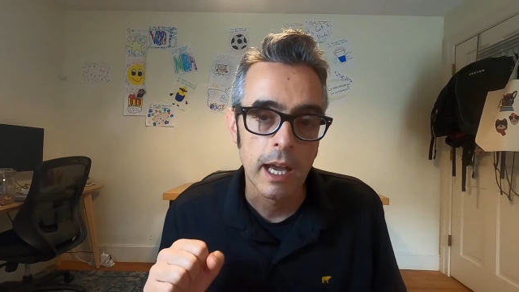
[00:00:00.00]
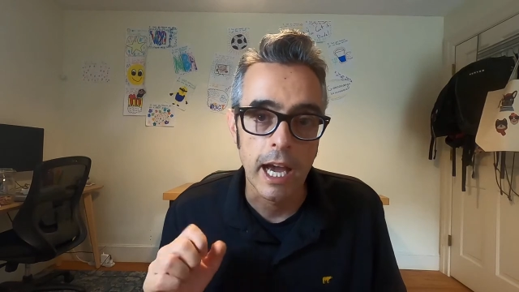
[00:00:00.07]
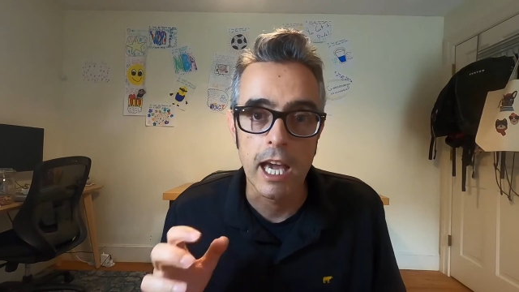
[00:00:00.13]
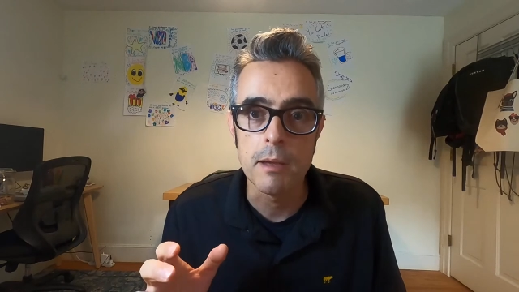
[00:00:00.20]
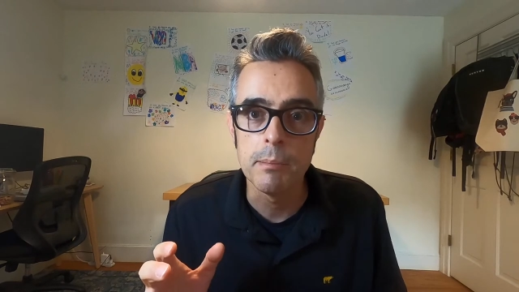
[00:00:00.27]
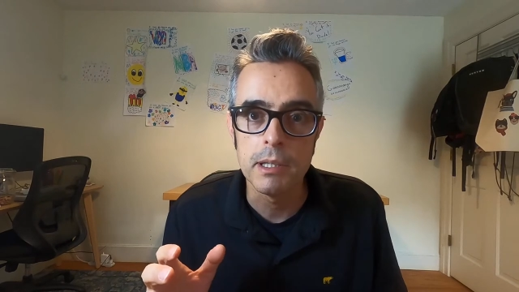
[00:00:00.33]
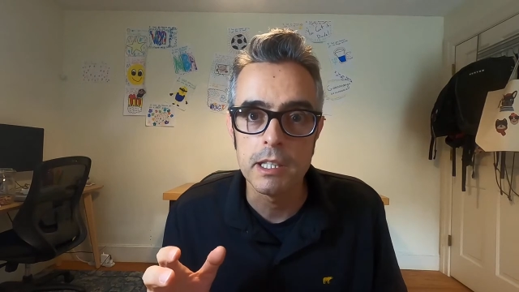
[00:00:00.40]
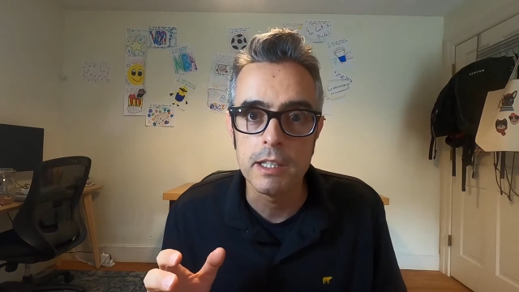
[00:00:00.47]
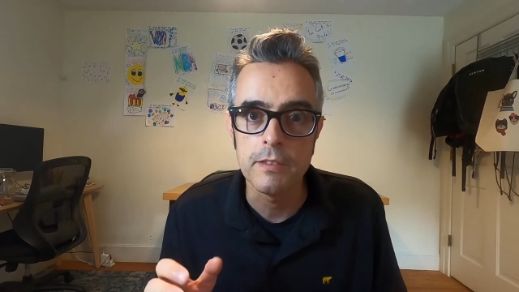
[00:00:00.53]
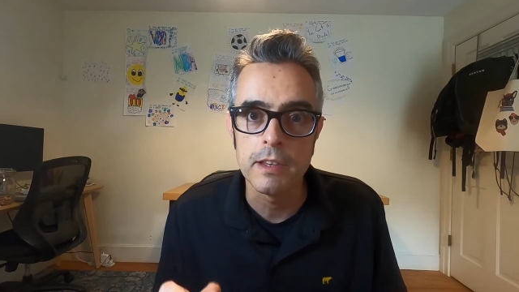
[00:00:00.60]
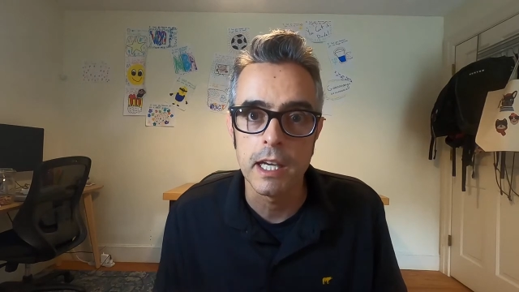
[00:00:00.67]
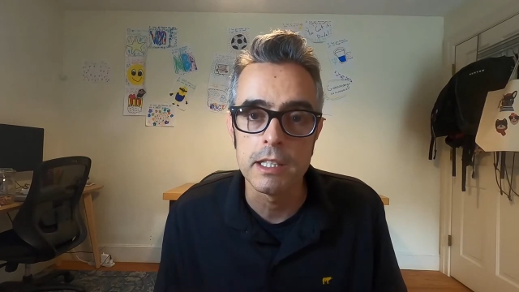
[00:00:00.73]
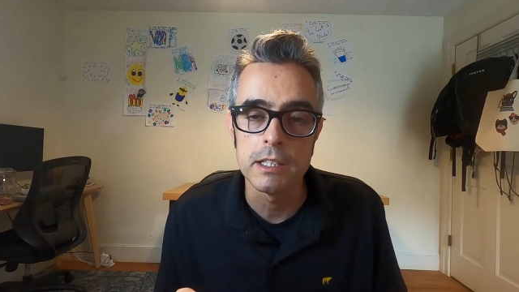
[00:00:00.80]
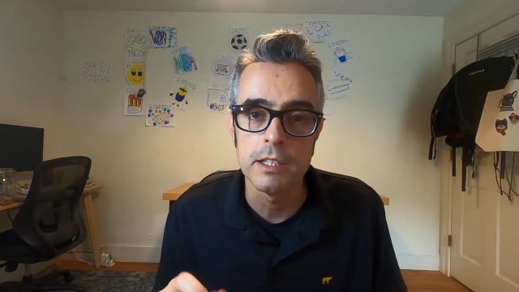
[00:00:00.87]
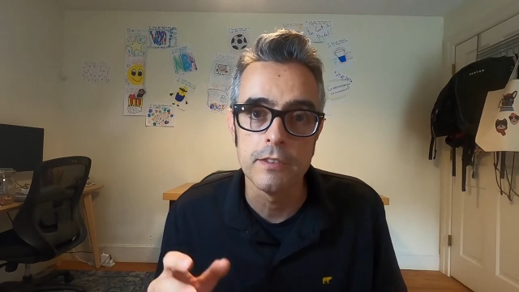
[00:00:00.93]
I believe
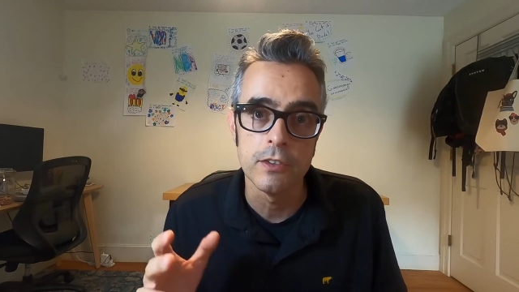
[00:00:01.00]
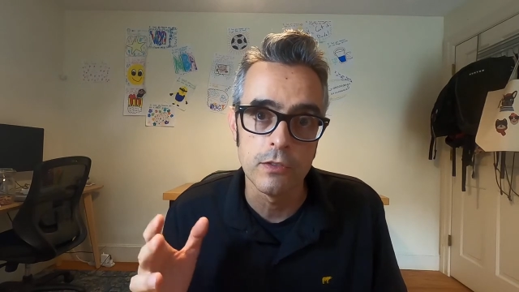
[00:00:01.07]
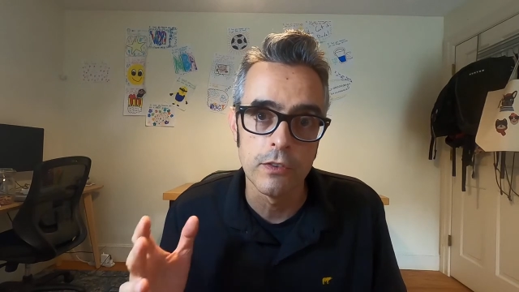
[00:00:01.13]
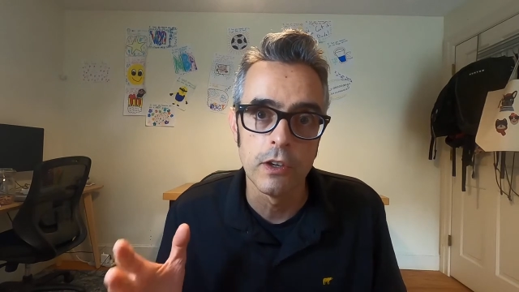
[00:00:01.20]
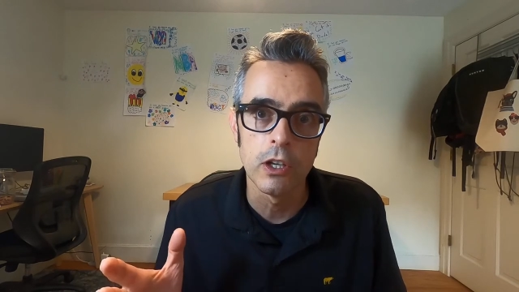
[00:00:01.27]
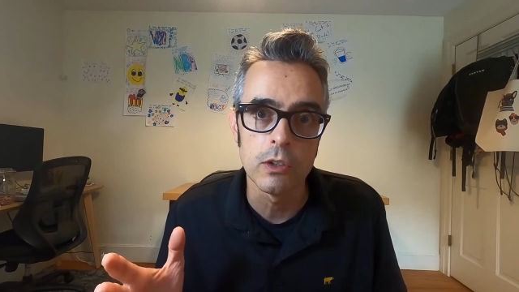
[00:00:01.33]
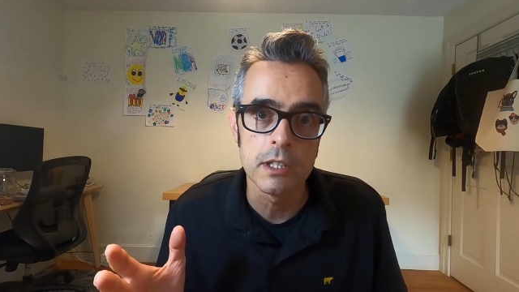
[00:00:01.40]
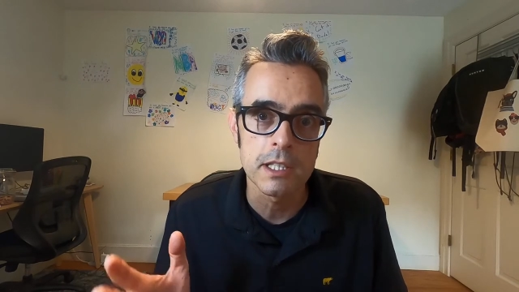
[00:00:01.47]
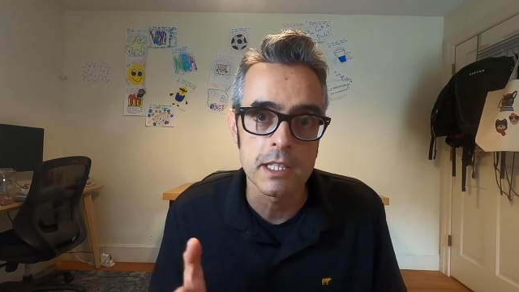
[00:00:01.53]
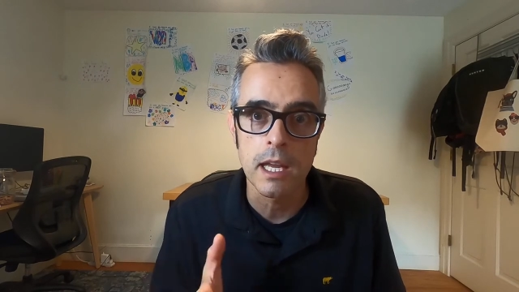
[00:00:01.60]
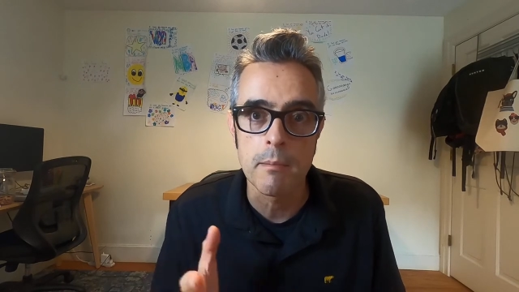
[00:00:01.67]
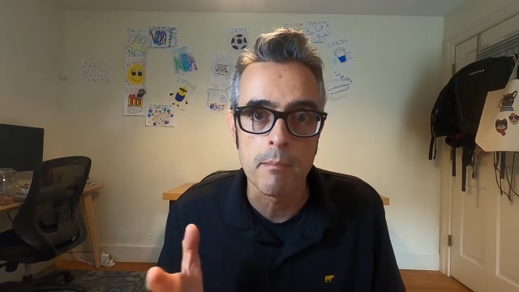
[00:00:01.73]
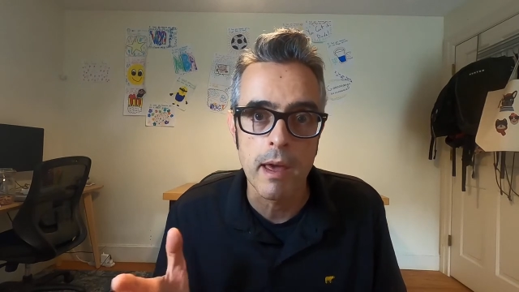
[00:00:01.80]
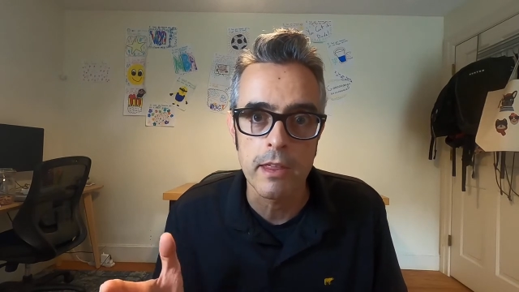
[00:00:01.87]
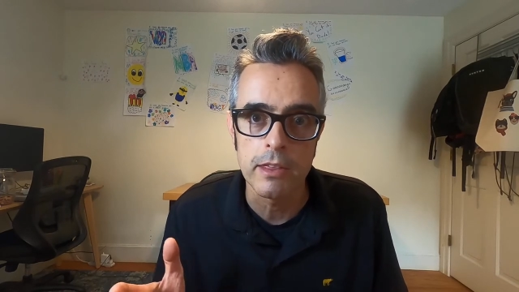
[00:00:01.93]
that if you follow the
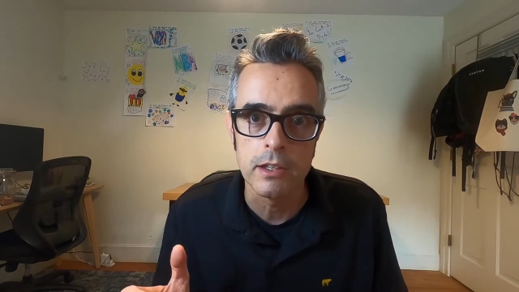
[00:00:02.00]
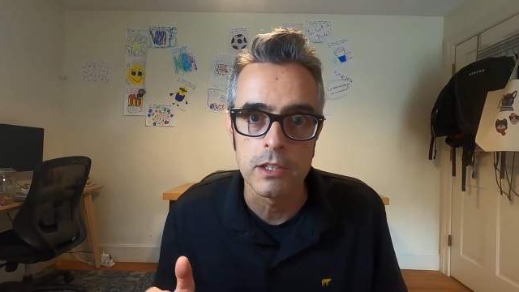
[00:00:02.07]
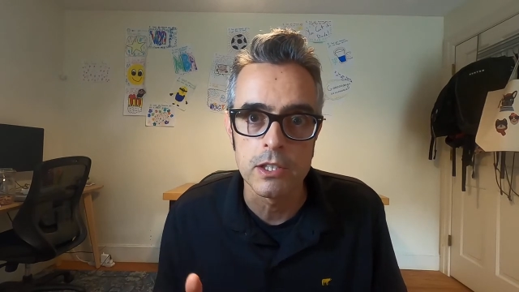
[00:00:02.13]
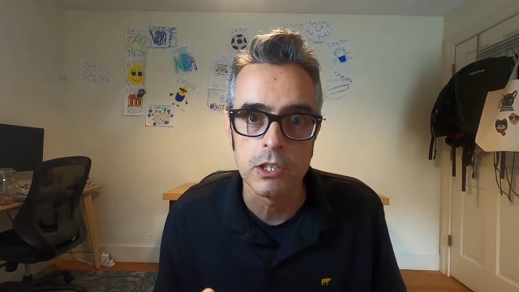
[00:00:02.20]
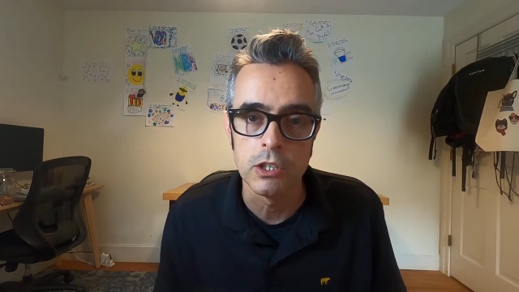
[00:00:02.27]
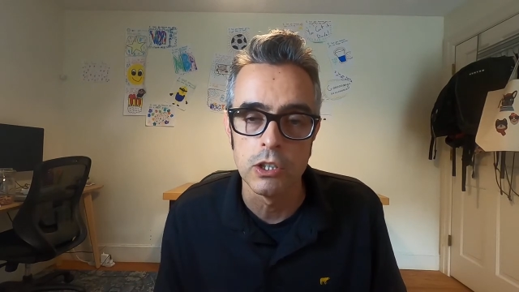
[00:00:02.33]
same methods,